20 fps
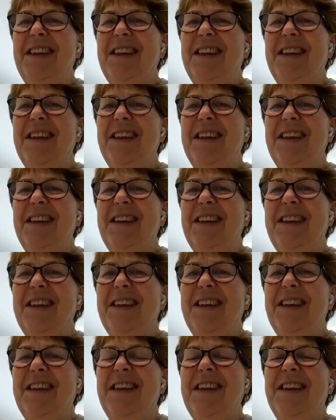
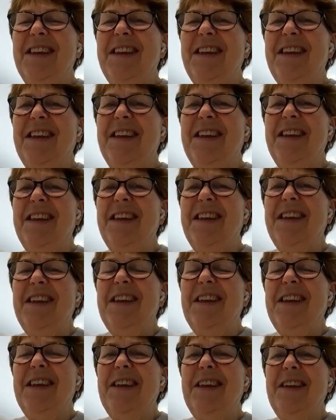
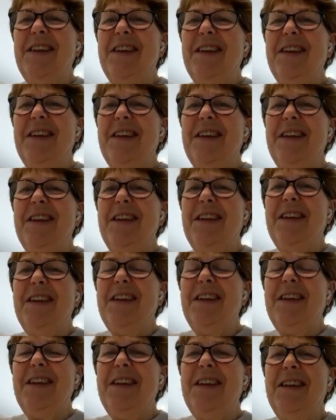
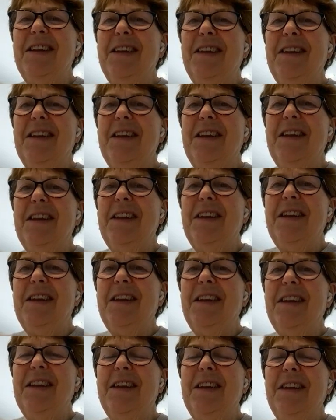
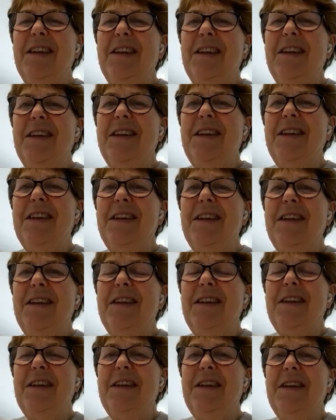
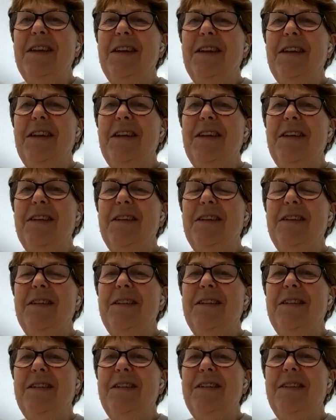
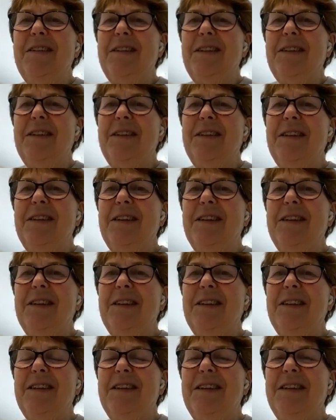
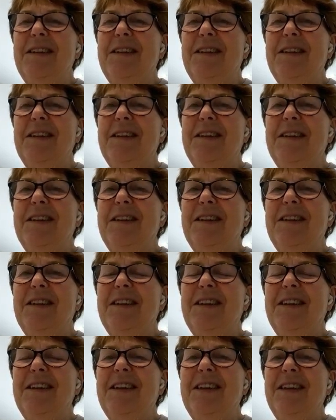[no speech]